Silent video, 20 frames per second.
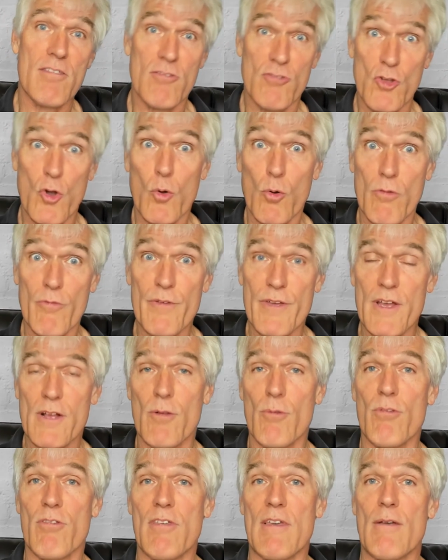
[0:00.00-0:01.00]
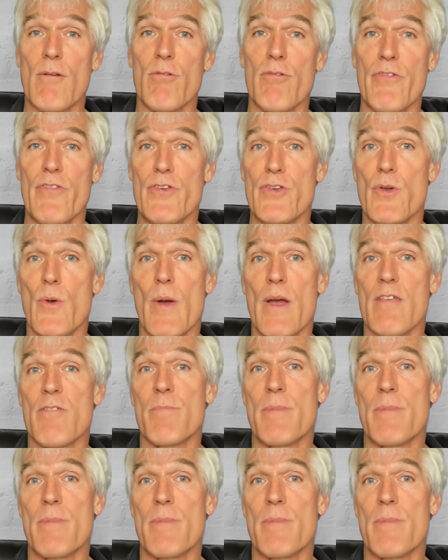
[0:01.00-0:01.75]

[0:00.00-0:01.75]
total vehicle sales in the U.S.